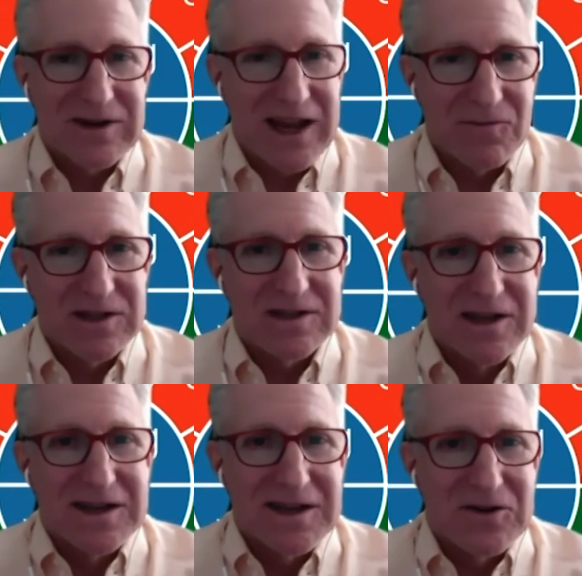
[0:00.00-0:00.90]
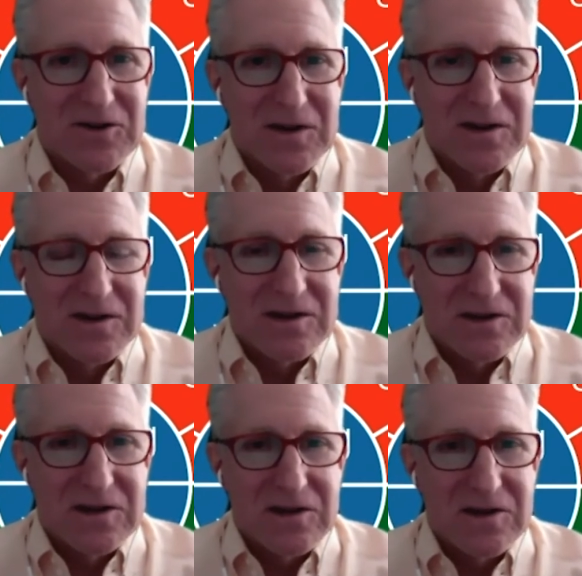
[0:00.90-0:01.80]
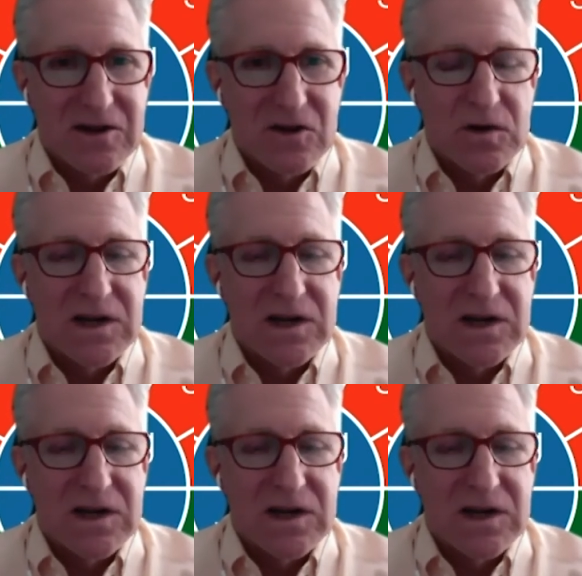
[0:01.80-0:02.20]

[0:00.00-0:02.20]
That was, you know, we're